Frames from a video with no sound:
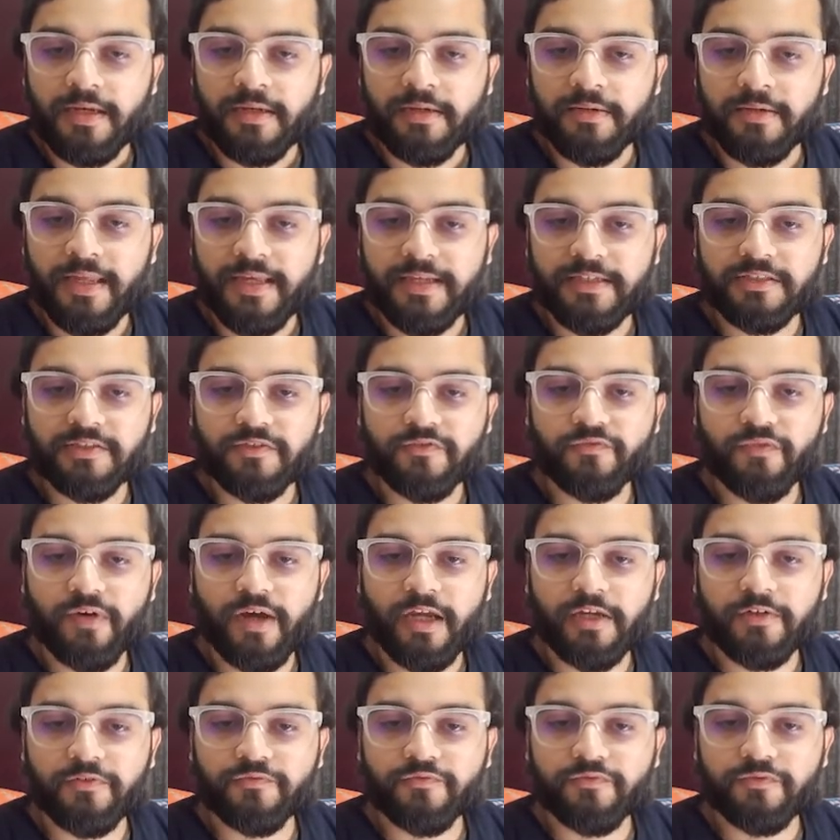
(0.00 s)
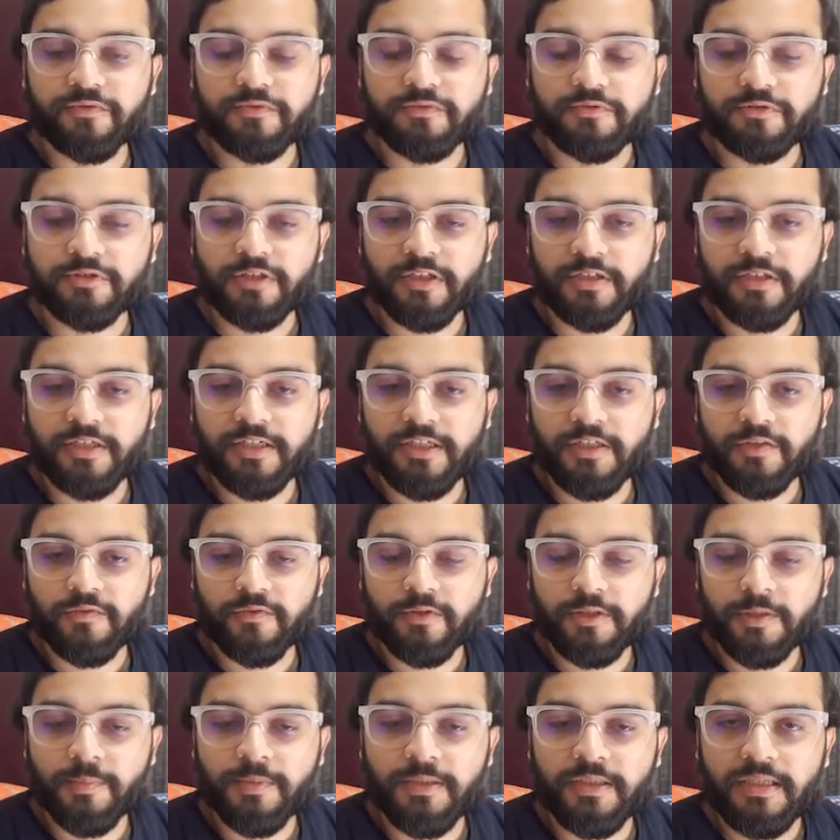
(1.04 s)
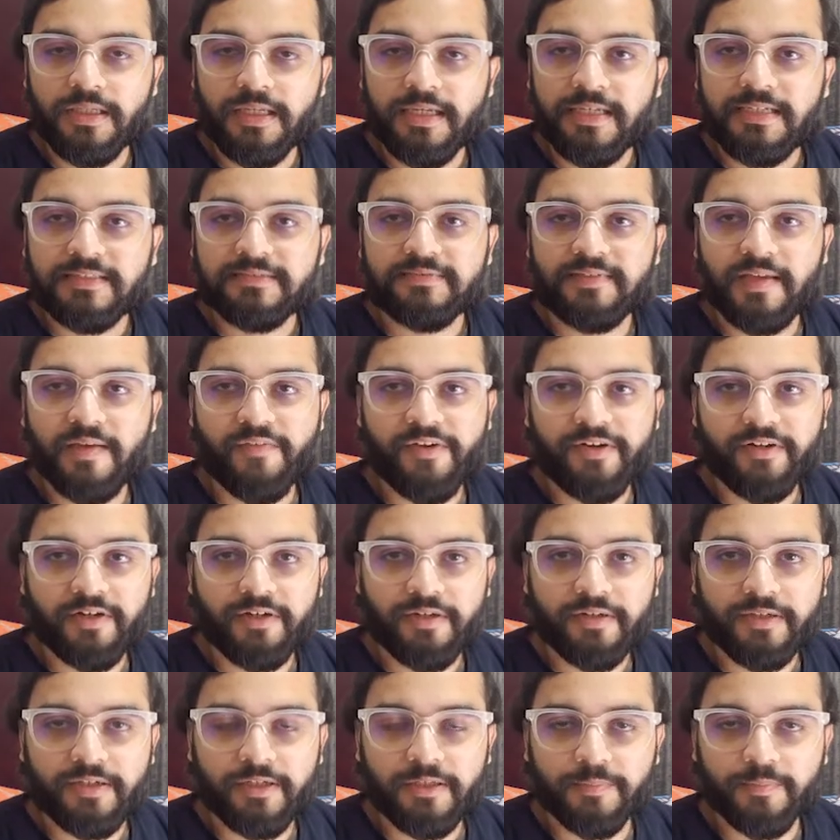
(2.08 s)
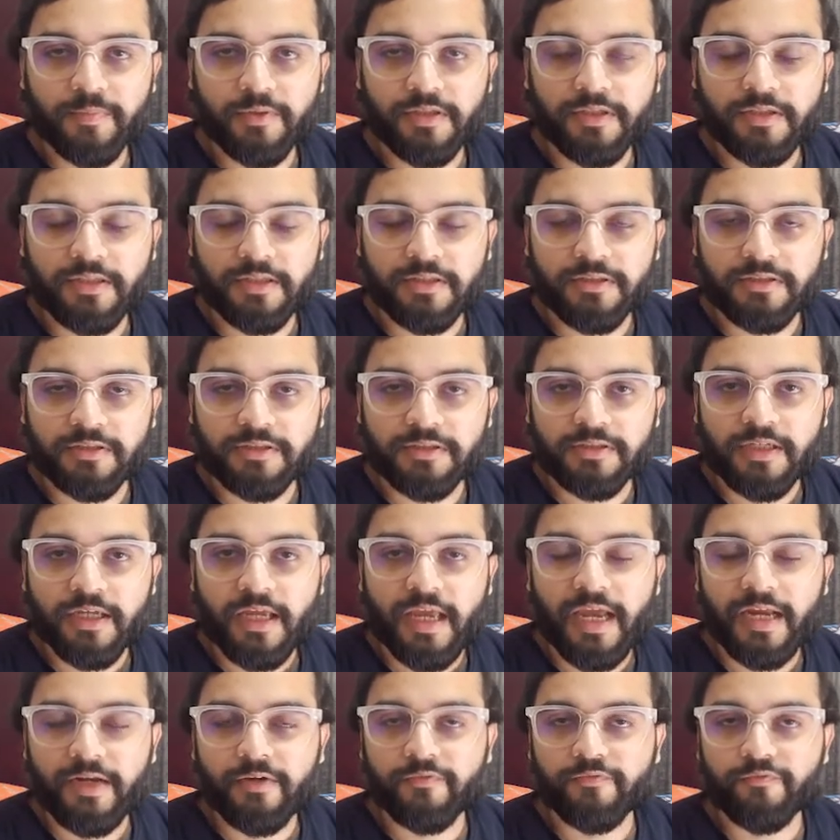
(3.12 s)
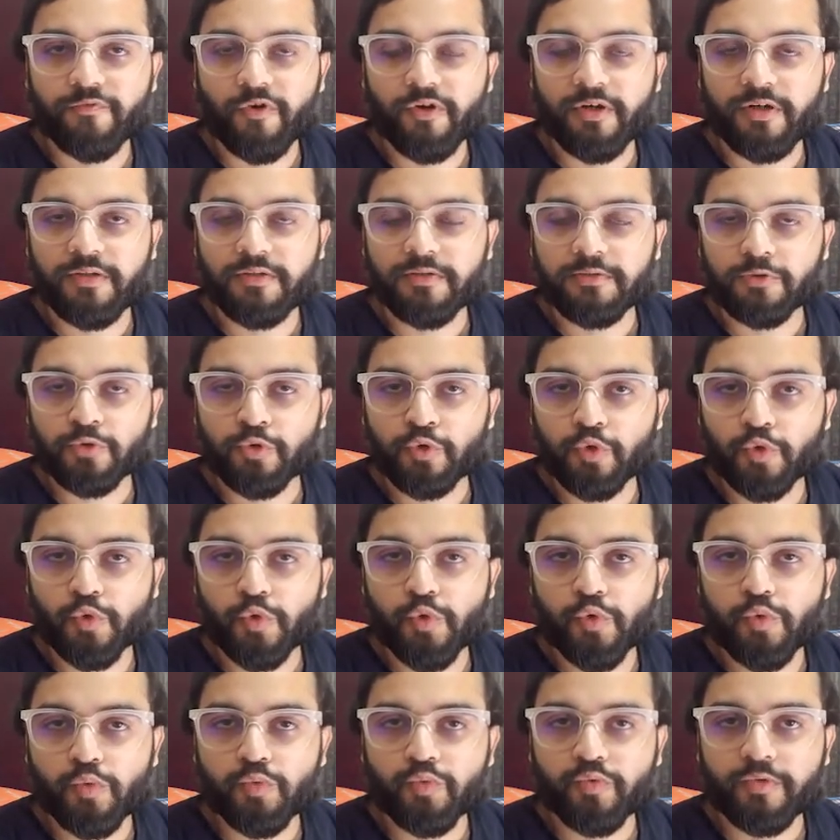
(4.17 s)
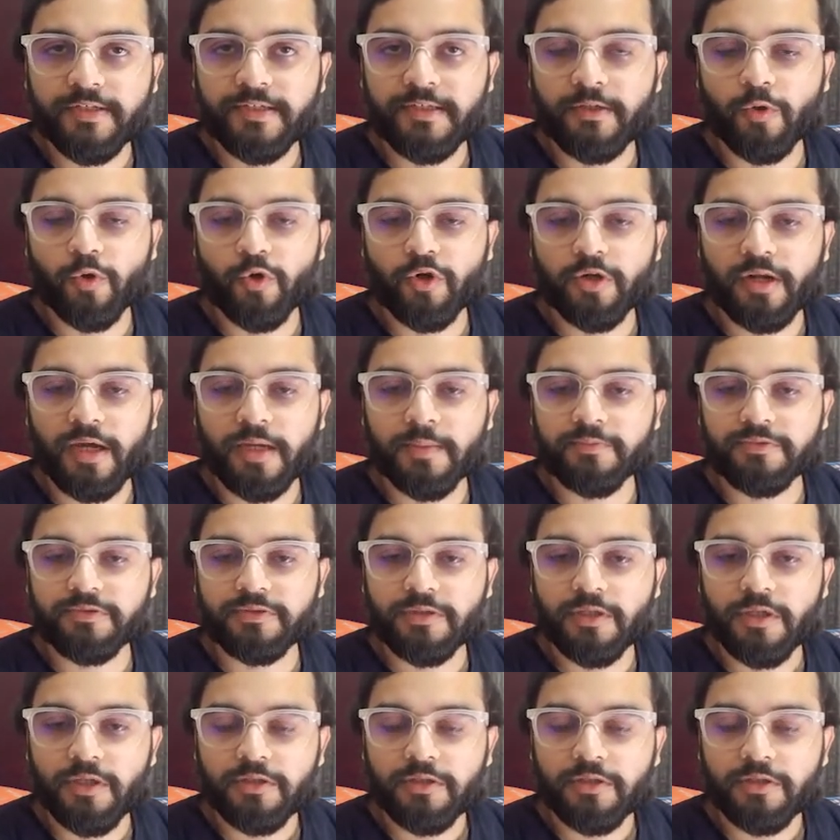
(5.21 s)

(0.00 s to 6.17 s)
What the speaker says: Next 5 the rate will be 700 per kg, and for 2 kilograms